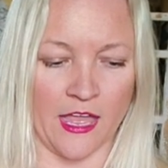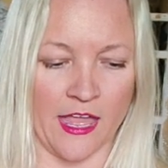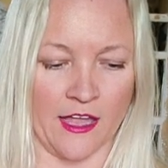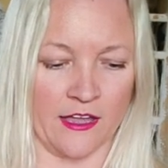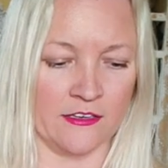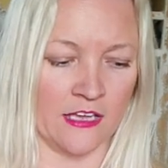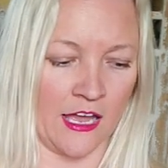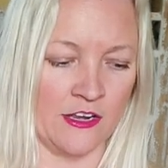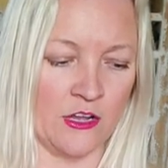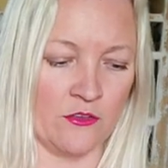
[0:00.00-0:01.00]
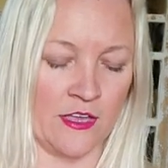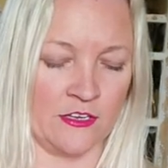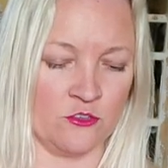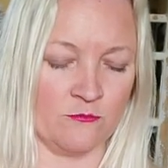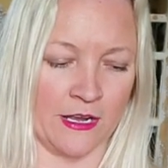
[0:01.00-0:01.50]
And I know
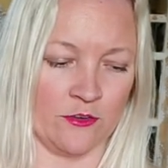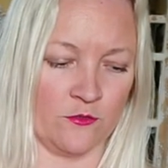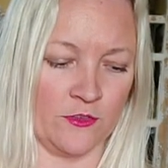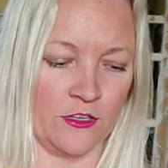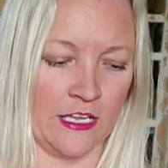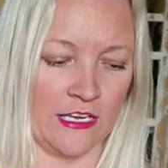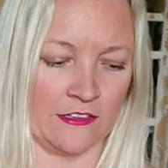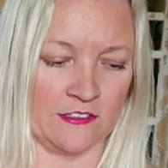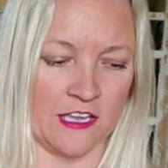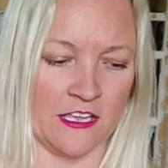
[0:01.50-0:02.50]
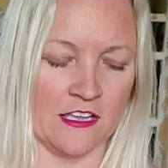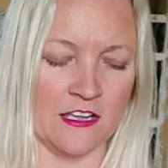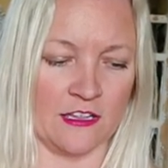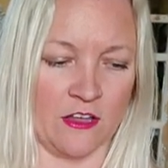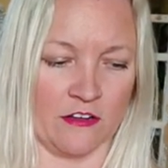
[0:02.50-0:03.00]
that you might feel like it's taking
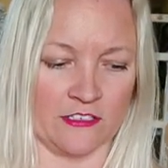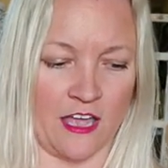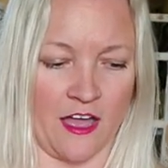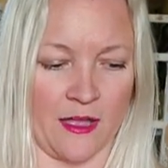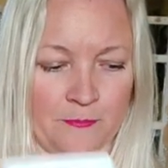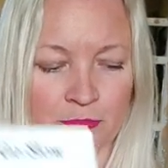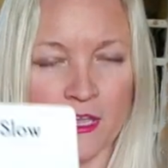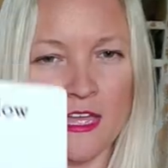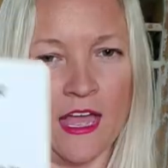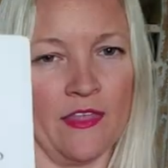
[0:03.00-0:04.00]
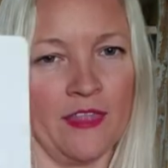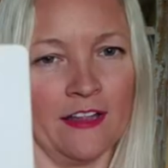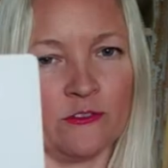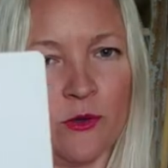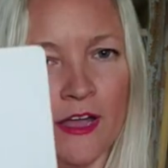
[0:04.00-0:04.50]
a long time. And
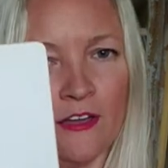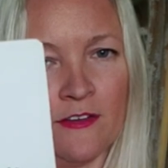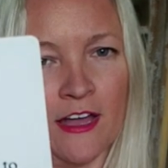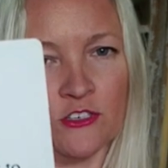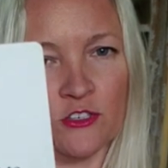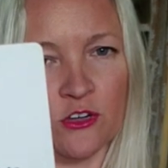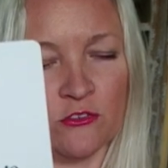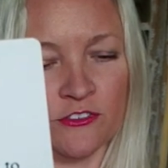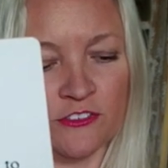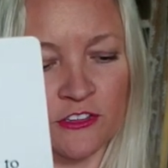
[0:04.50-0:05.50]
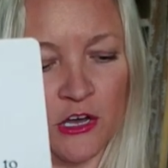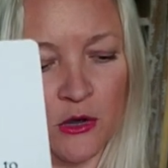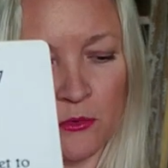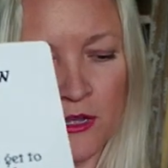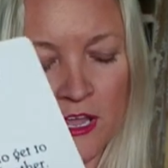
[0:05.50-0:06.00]
that's why I've had to go
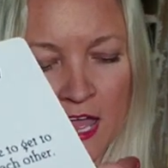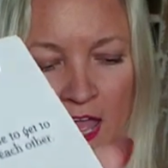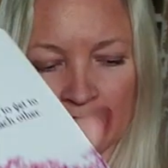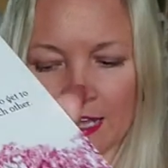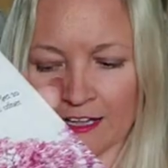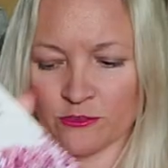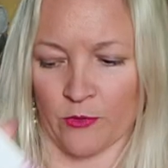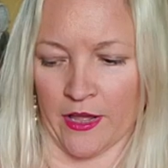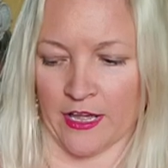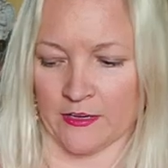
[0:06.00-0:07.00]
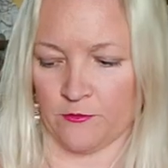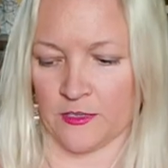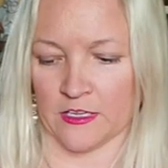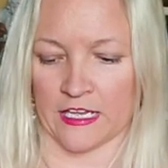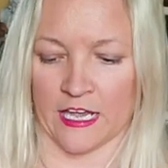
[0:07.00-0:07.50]
slow. And that's why I
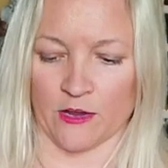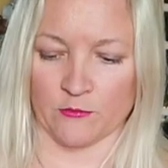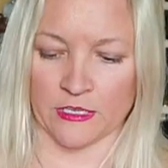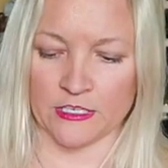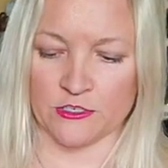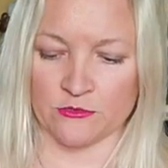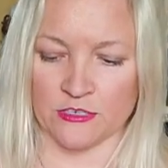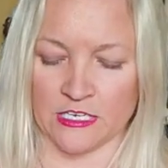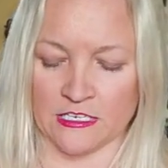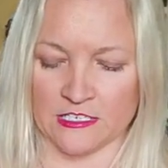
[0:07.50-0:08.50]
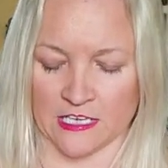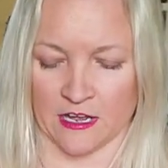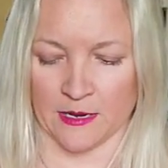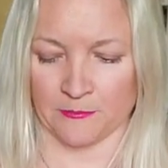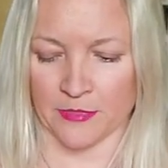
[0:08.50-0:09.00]
feel like I really do need
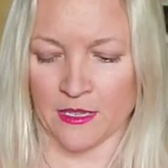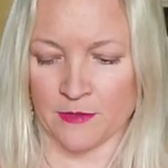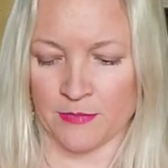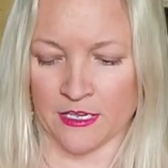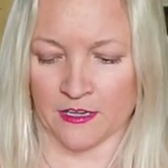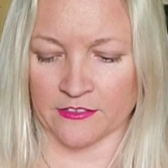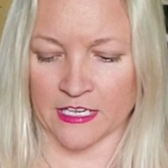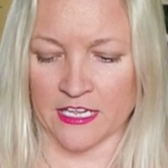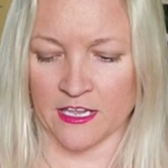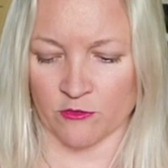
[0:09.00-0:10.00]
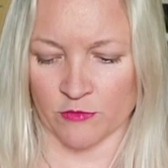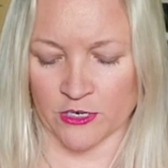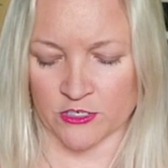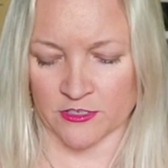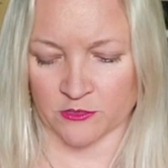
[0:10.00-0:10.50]
time because I can't
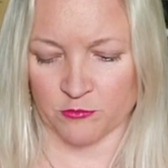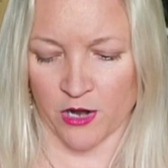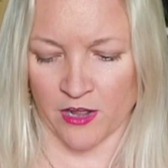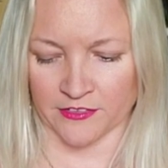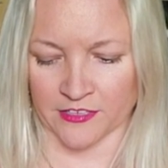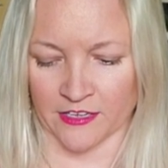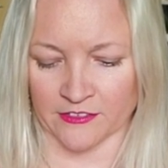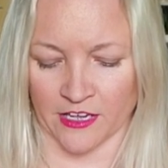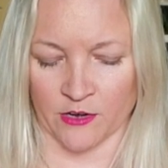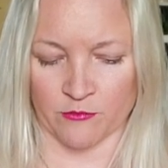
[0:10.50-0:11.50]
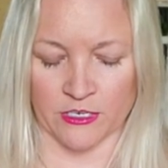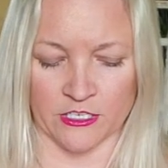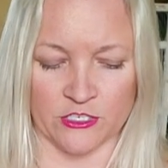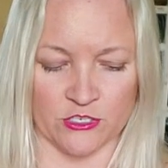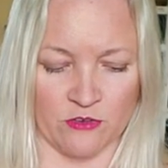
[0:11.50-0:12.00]
rush this process. I
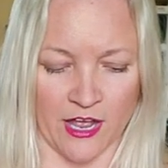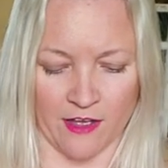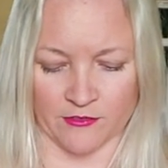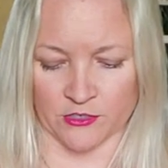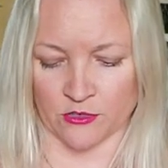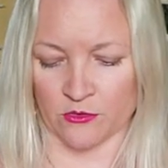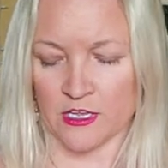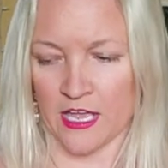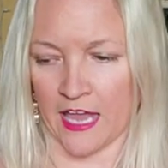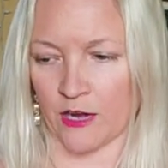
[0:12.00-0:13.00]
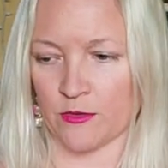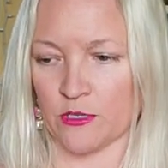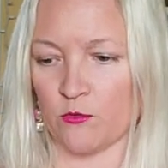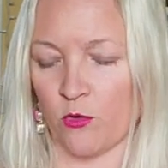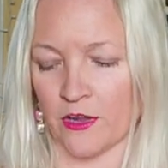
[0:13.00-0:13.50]
really do have to, and I
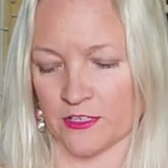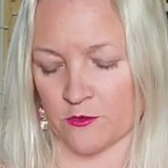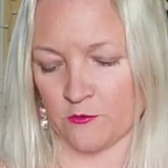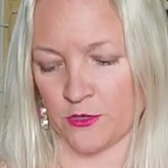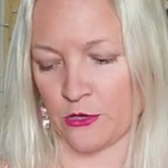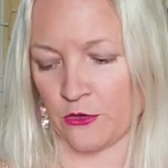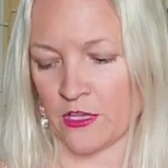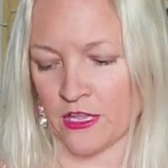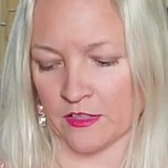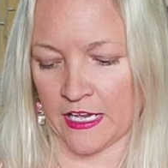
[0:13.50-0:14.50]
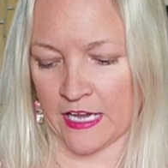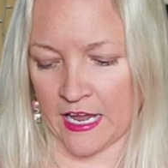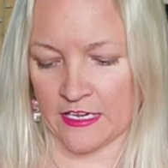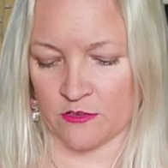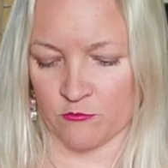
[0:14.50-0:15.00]
really want to feel like
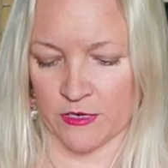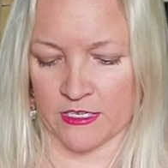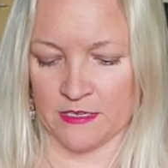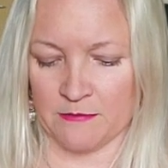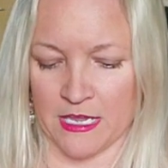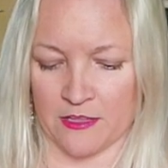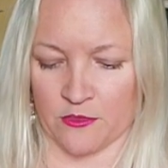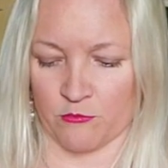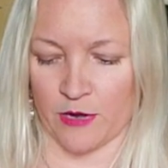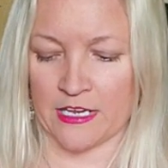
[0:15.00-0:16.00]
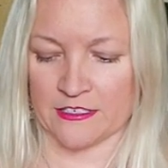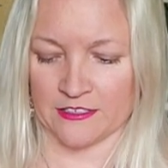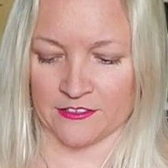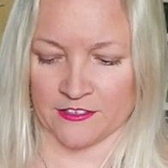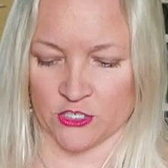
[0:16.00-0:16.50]
I can really make the right
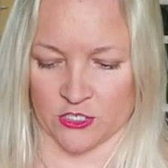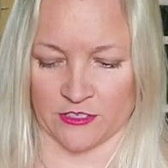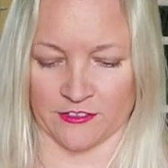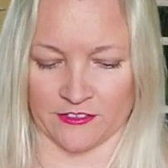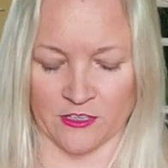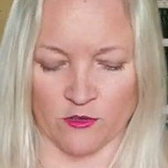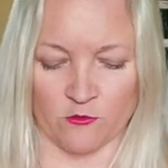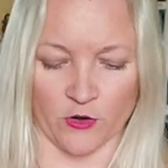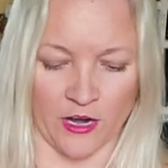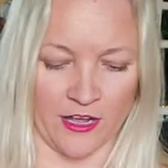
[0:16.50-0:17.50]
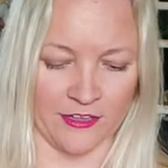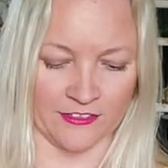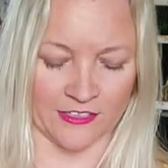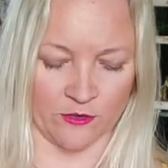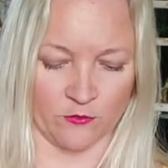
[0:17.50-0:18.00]
decisions for
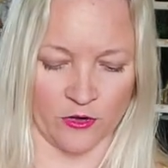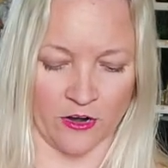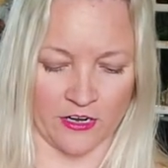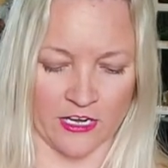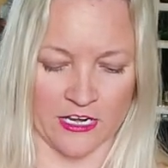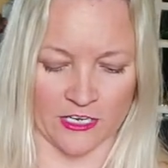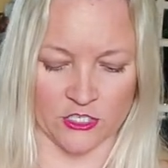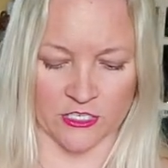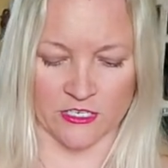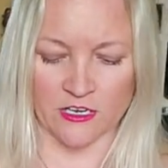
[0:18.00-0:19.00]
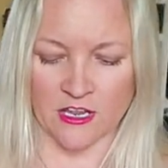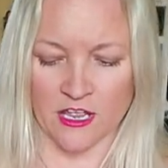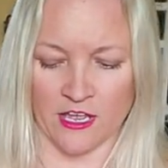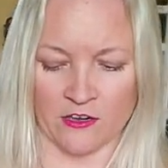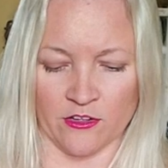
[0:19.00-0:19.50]
us and for our connection
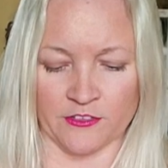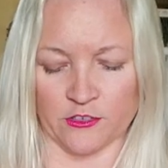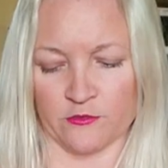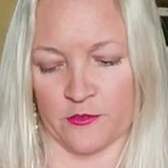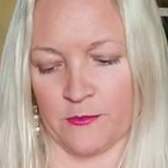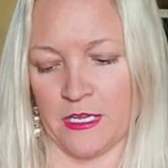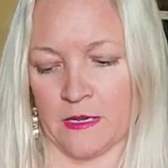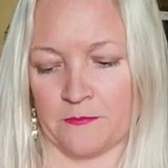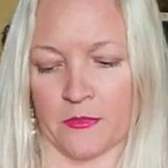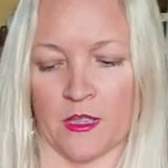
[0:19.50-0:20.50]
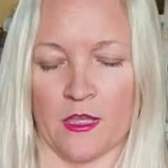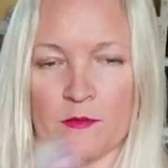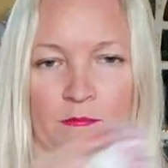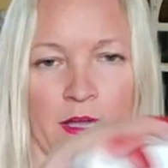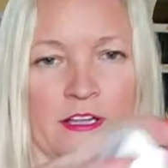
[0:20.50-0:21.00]
and also for me.
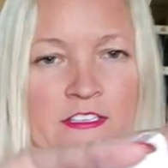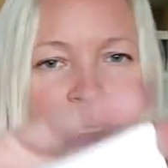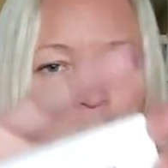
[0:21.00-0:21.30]
But